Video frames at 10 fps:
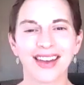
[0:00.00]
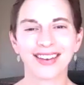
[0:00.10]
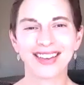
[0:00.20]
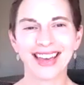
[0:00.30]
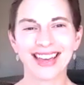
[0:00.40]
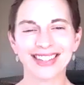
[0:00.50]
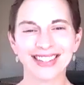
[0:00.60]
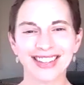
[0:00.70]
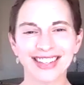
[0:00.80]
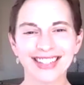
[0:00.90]
Okay,
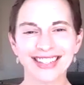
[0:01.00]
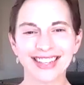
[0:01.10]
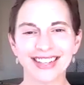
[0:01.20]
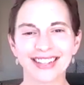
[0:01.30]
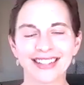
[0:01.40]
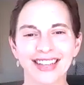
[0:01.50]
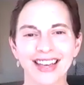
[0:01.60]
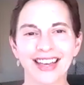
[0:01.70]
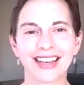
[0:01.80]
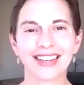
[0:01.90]
so this is
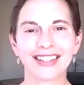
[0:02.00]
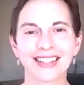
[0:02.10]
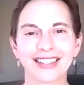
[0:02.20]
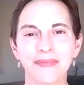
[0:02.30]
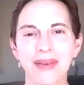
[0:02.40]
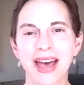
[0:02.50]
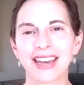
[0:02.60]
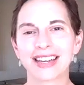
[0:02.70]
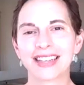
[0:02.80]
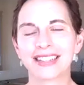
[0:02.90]
a
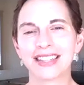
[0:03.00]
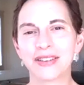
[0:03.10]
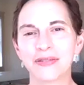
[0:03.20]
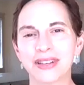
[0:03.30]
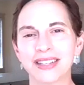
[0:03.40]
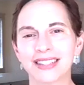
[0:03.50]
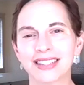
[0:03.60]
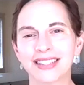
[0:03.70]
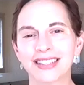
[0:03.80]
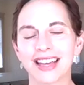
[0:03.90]
somatic
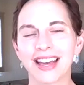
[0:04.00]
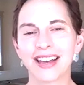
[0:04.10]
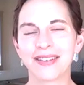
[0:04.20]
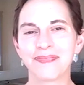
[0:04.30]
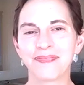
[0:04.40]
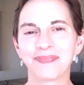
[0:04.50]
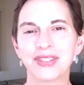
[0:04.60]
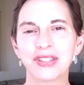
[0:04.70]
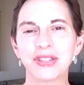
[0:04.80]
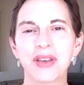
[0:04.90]
sequence
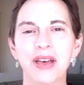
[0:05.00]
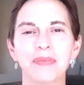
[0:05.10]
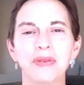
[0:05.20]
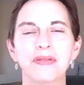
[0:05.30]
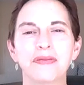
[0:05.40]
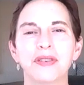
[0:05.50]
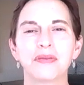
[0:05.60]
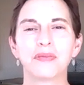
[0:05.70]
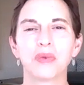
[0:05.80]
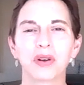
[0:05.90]
to help you
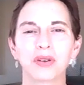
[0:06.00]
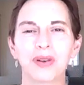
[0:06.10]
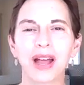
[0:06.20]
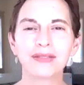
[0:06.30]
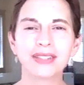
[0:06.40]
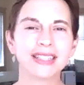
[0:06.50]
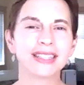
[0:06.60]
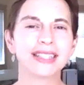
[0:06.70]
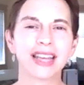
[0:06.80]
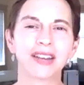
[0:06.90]
feel more grounded
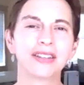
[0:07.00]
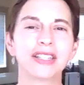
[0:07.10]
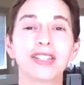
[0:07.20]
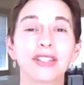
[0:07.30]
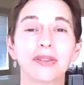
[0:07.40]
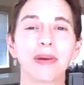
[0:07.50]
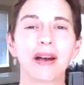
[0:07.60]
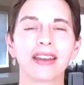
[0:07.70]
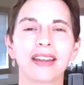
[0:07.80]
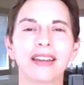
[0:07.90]
and settled into your
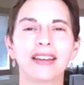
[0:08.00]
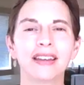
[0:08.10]
body,